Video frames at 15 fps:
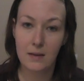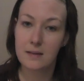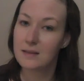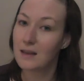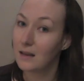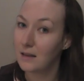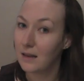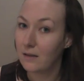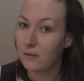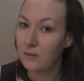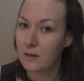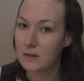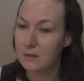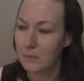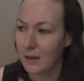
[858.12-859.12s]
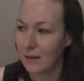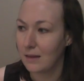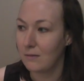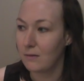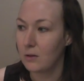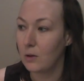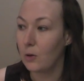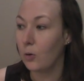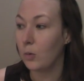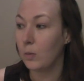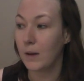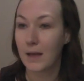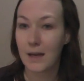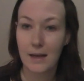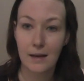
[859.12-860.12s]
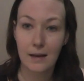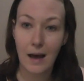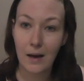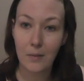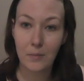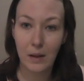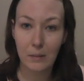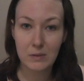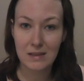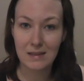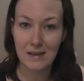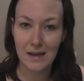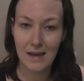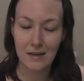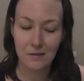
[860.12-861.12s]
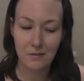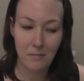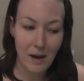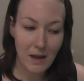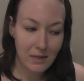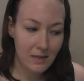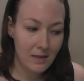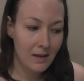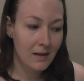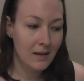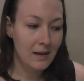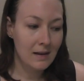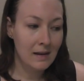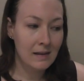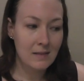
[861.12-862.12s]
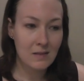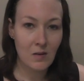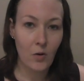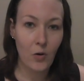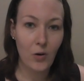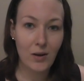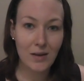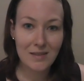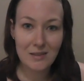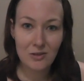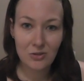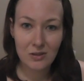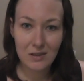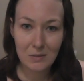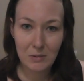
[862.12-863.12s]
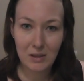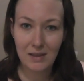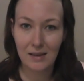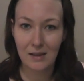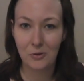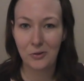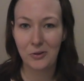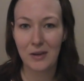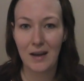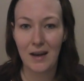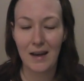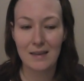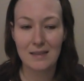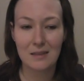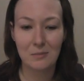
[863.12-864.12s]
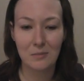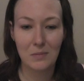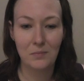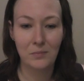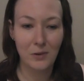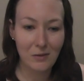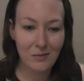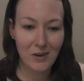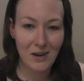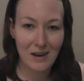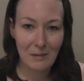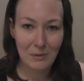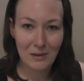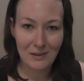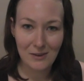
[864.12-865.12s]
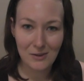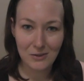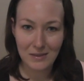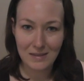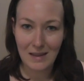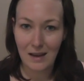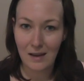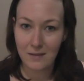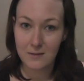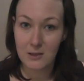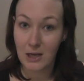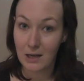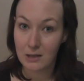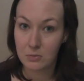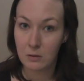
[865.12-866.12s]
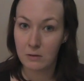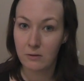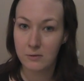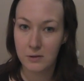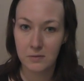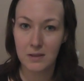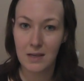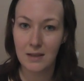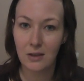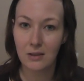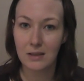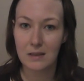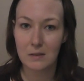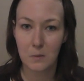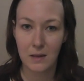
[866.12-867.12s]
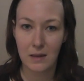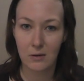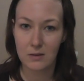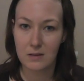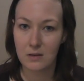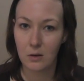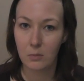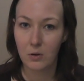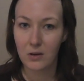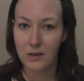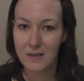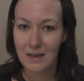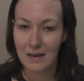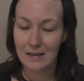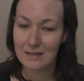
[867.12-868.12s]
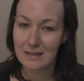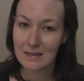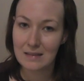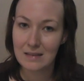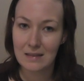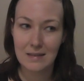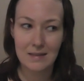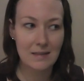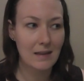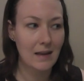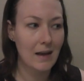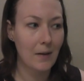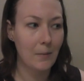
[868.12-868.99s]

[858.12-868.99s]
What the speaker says: sent yet for this month, even though we're getting up to the end of the month. So extremely unorganised, not very happy at all that they've charged me for $15 when there is no box in existence.